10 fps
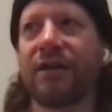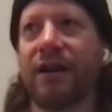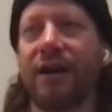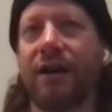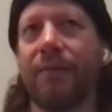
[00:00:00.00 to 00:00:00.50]

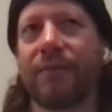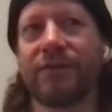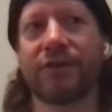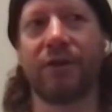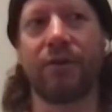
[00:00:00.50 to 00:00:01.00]

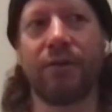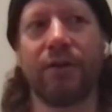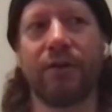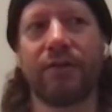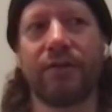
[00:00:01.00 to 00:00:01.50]
So
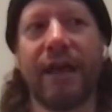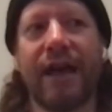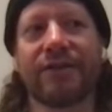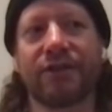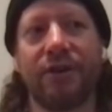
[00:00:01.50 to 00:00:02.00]

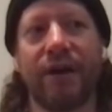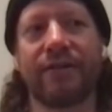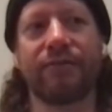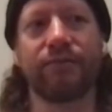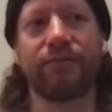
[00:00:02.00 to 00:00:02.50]

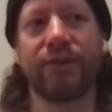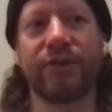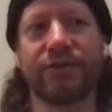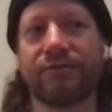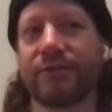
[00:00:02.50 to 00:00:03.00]
we
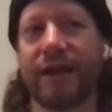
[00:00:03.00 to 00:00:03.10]
just